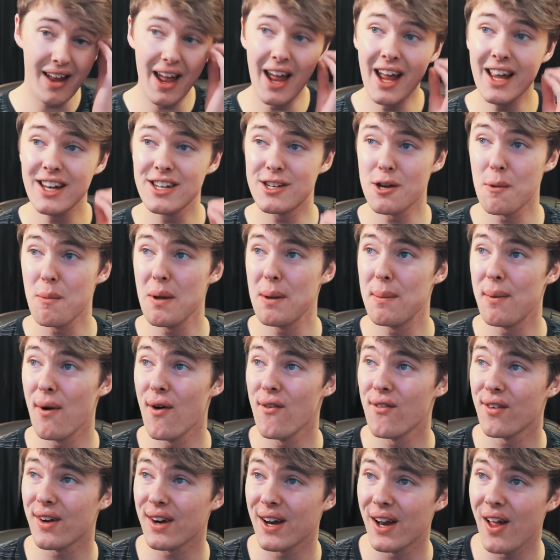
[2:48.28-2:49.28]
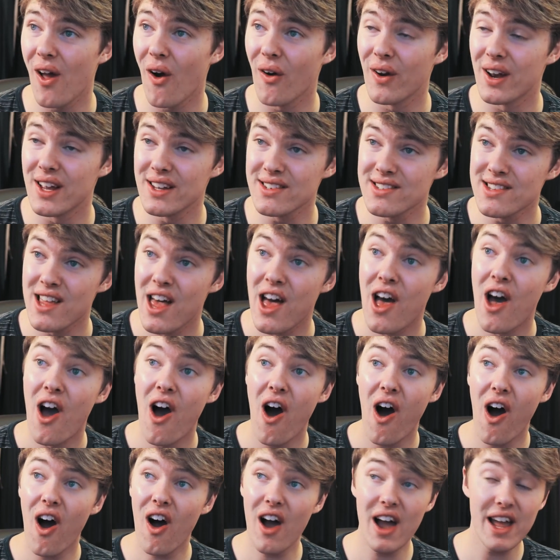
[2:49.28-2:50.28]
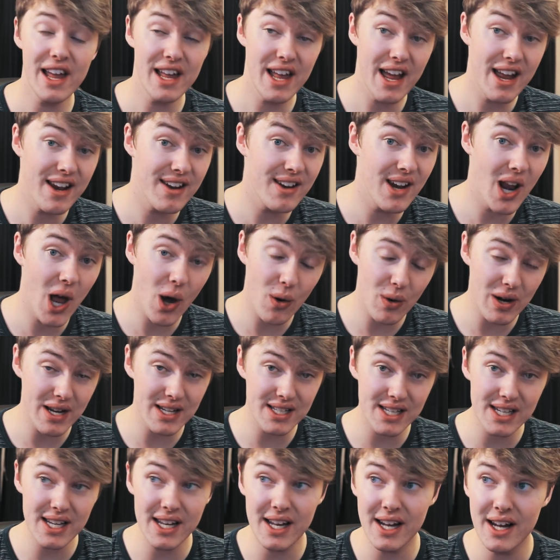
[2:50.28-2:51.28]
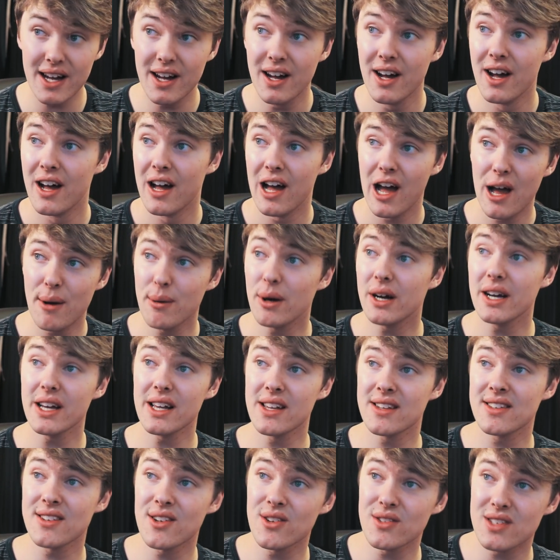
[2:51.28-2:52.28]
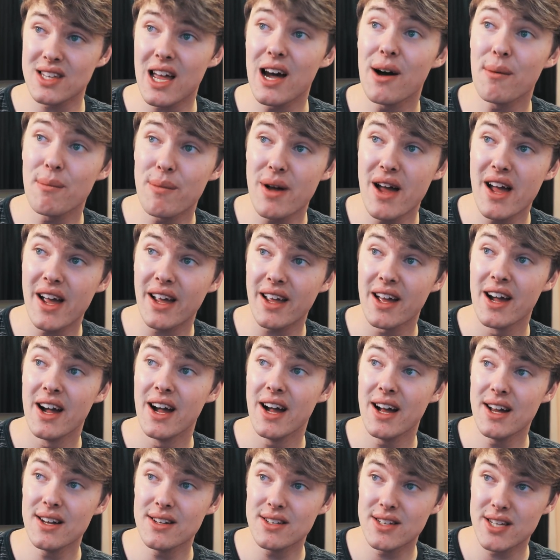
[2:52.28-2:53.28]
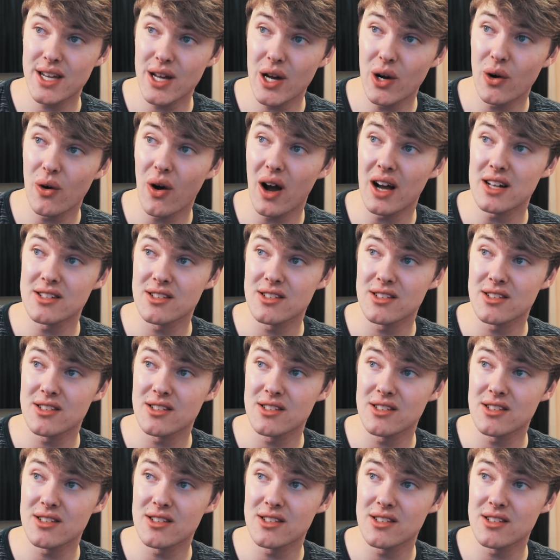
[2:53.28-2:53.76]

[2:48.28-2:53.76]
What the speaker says: And to be perfectly honest, I had no idea about EXO's comeback until I